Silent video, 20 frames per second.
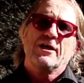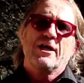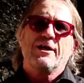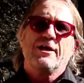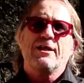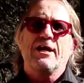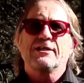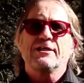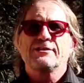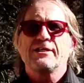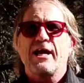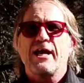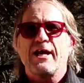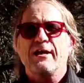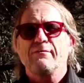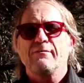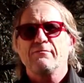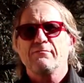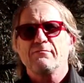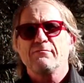And they'll
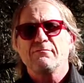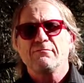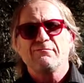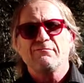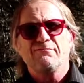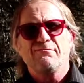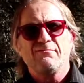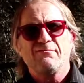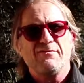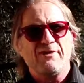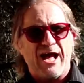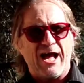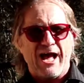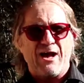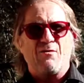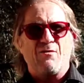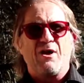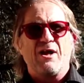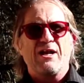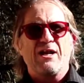say,
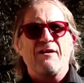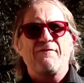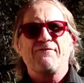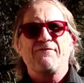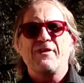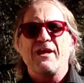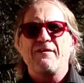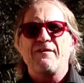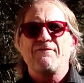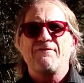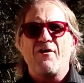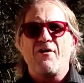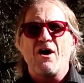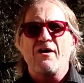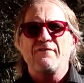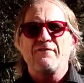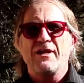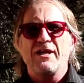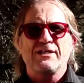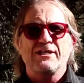no, I left there
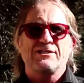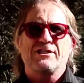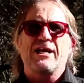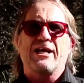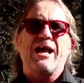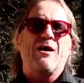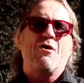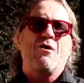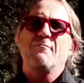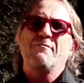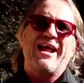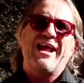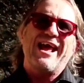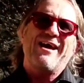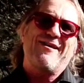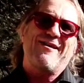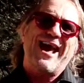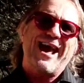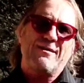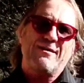5 years ago, I'm
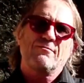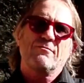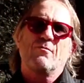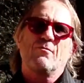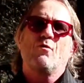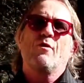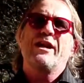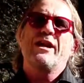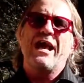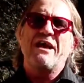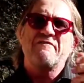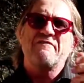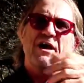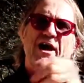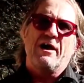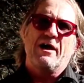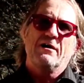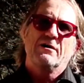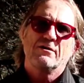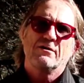now at
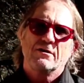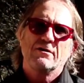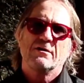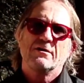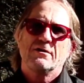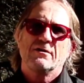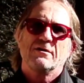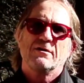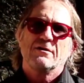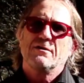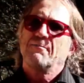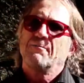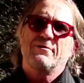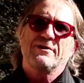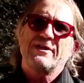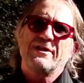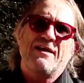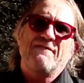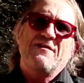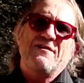whatever.
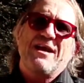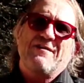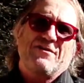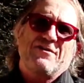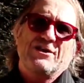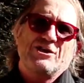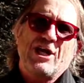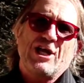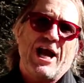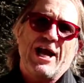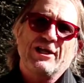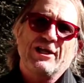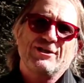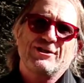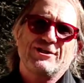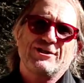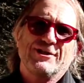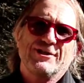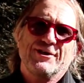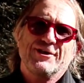But they've never
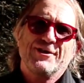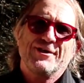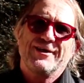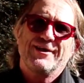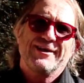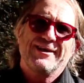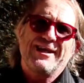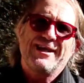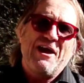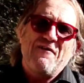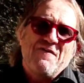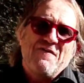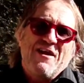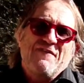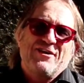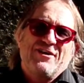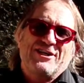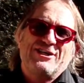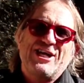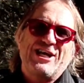changed
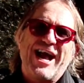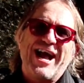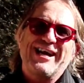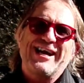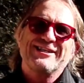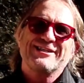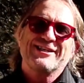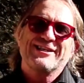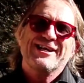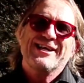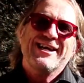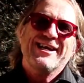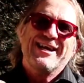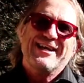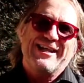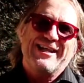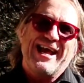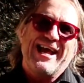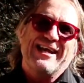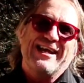
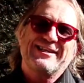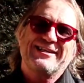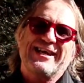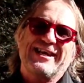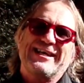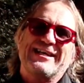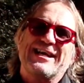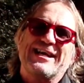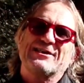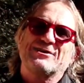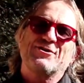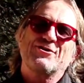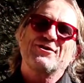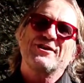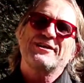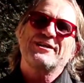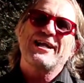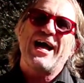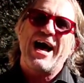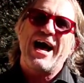their details on
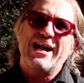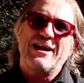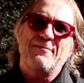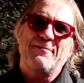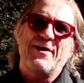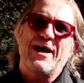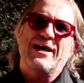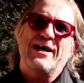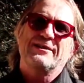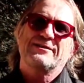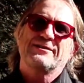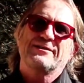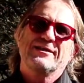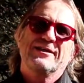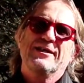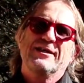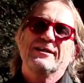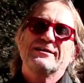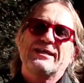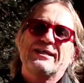the database,
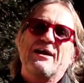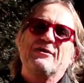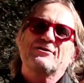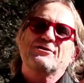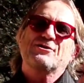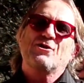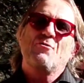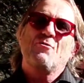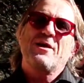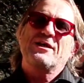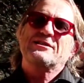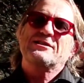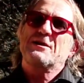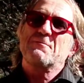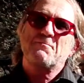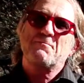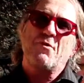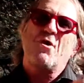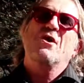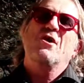so it's almost
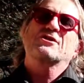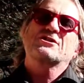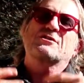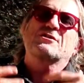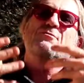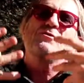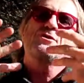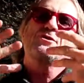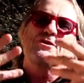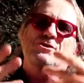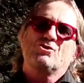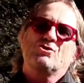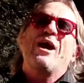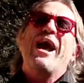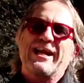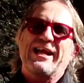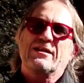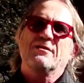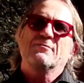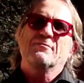impossible to
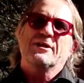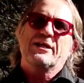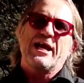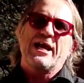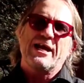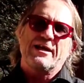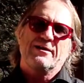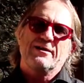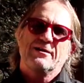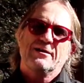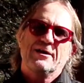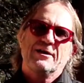track them again.